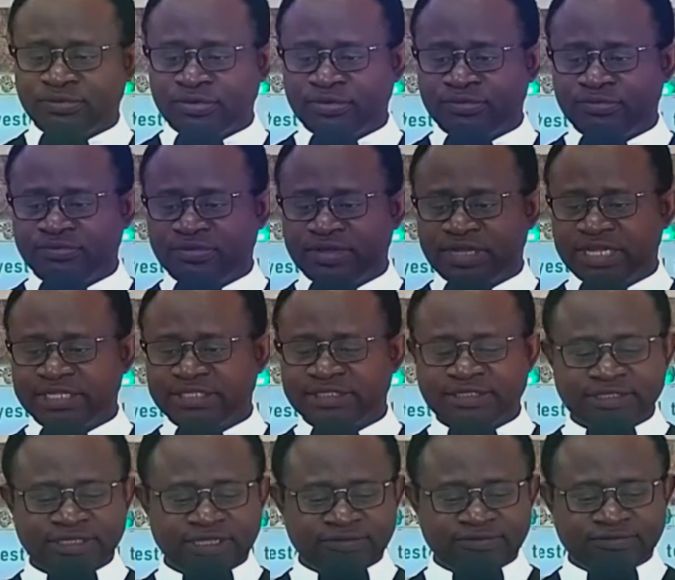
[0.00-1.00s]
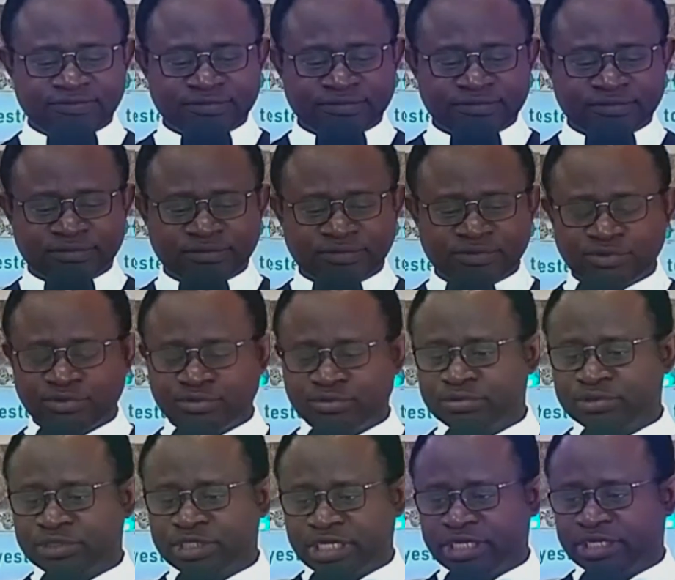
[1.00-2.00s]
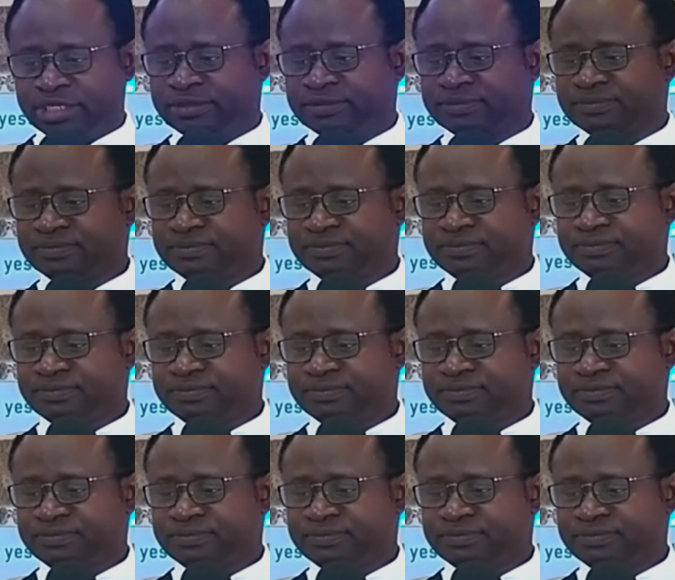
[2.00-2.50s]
from verse 7 through 9.